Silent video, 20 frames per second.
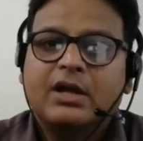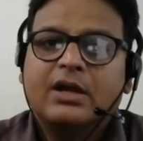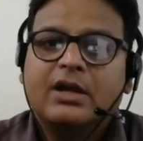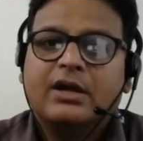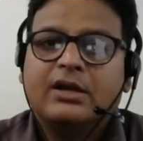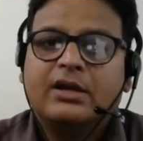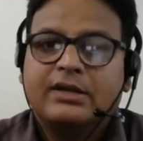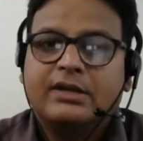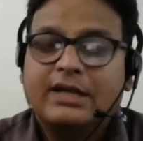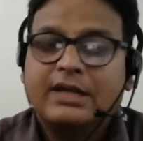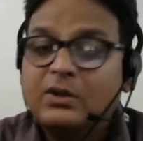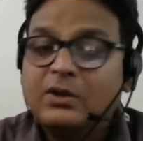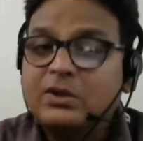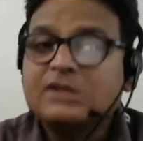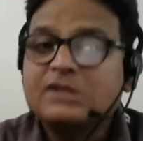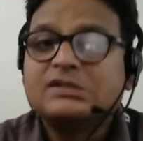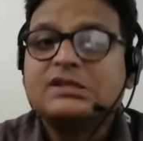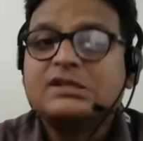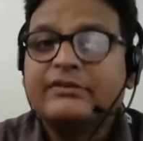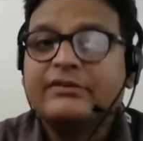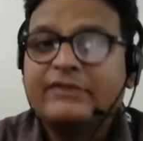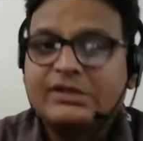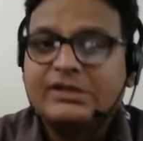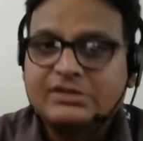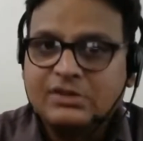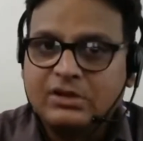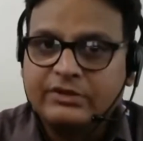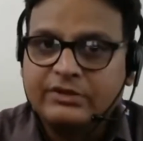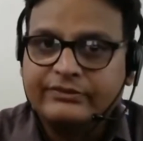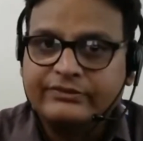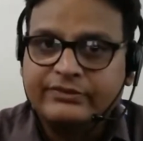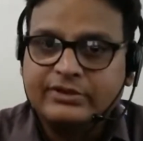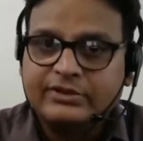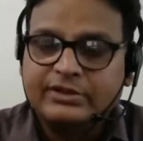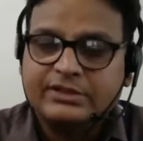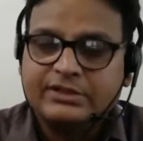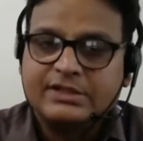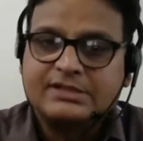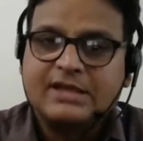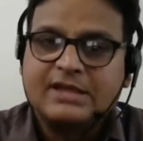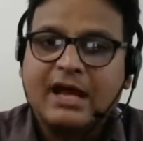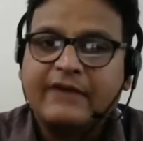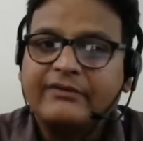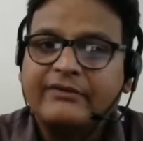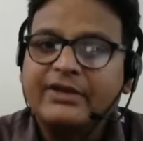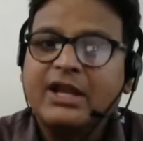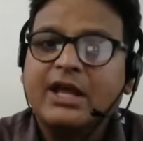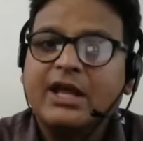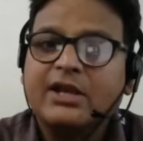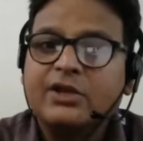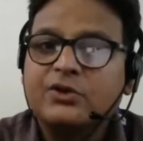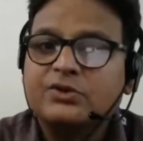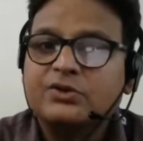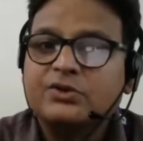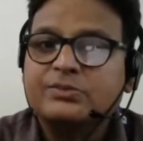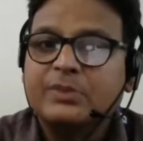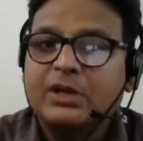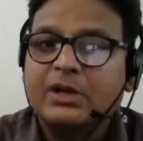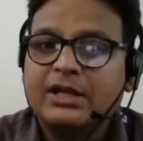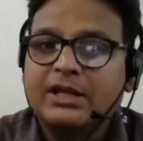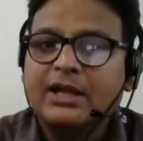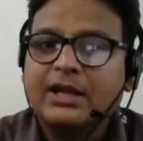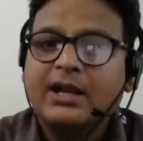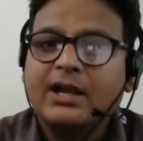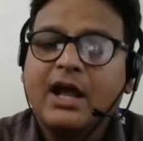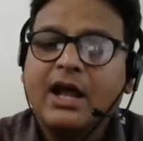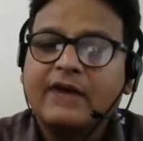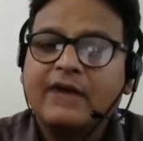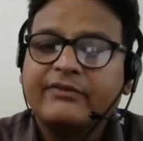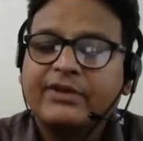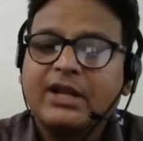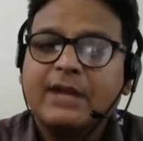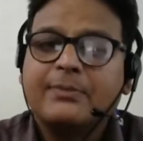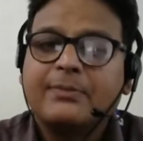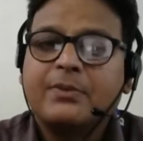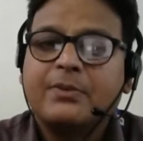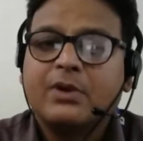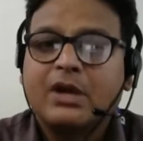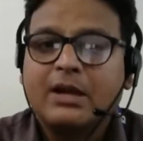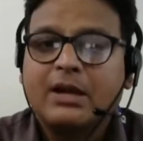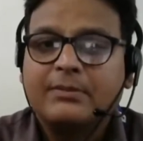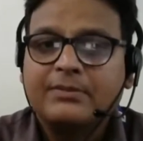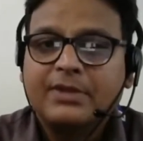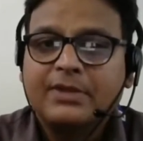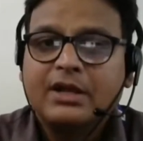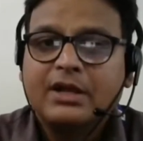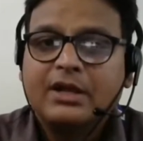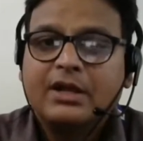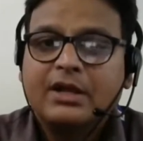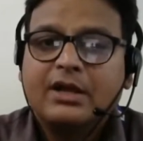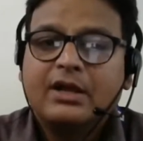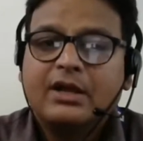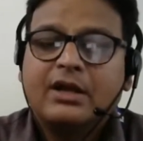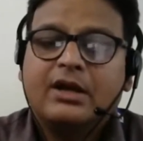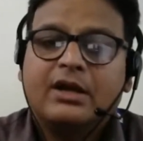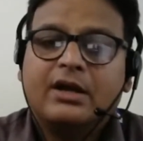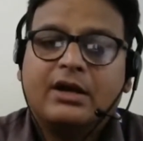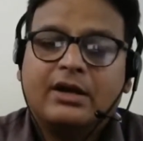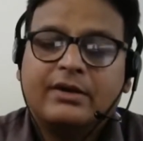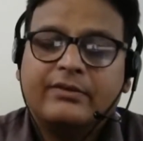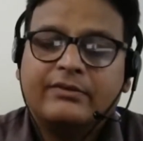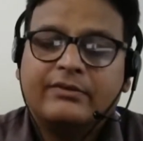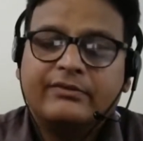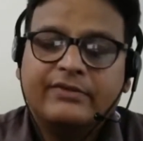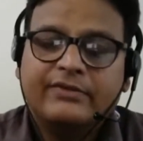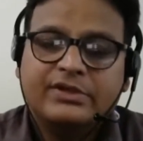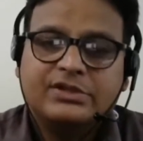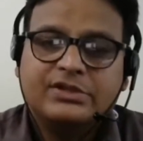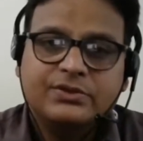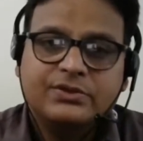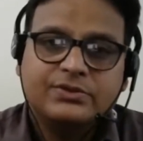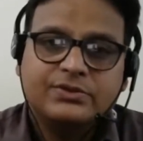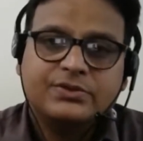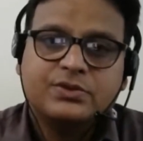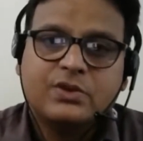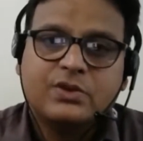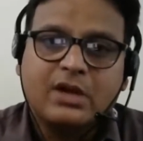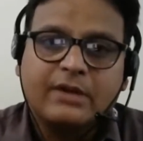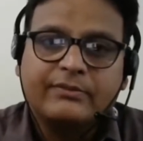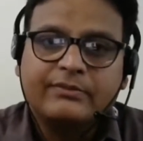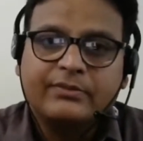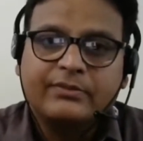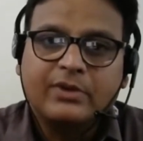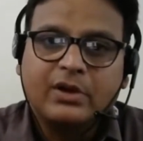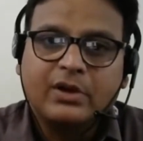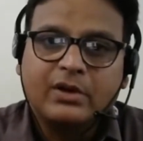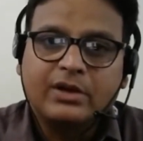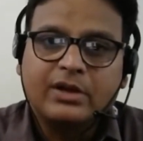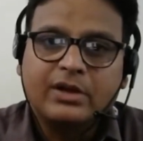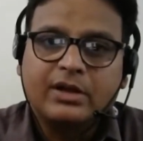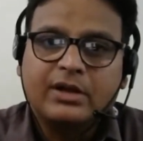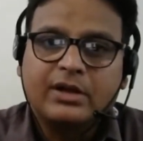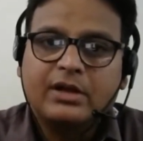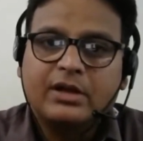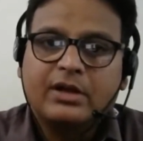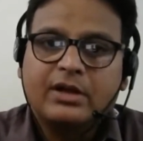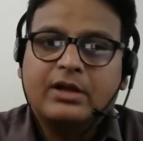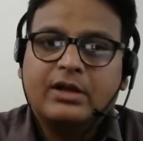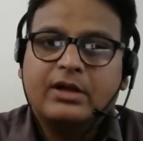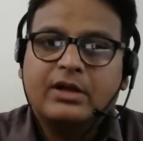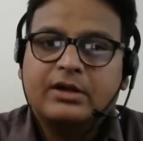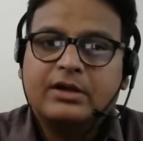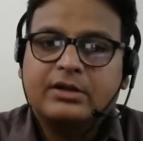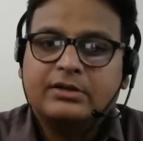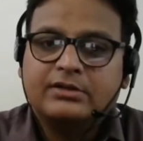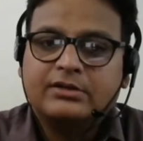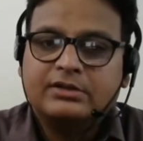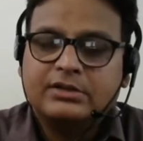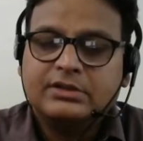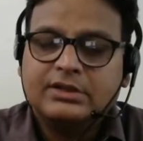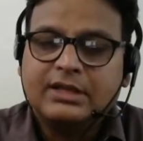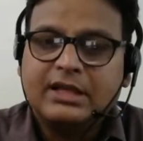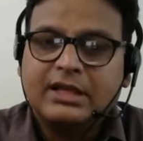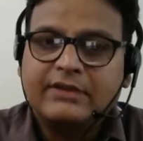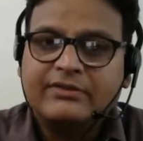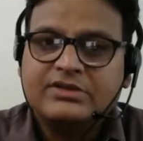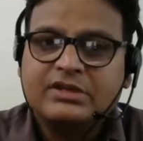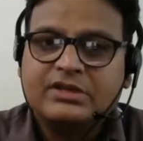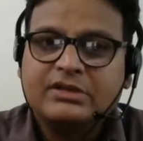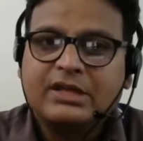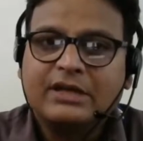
A regular service of this half an hour news bulletin and a half an hour program, which used to come on the television.